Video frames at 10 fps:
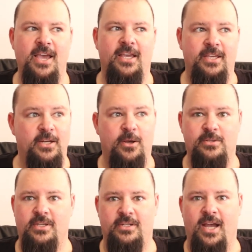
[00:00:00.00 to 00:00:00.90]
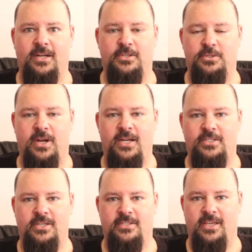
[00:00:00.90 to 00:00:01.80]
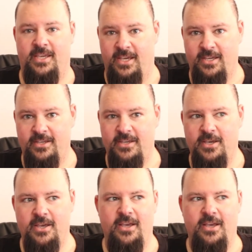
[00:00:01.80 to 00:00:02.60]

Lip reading: he knows that Doctor Strange is the king,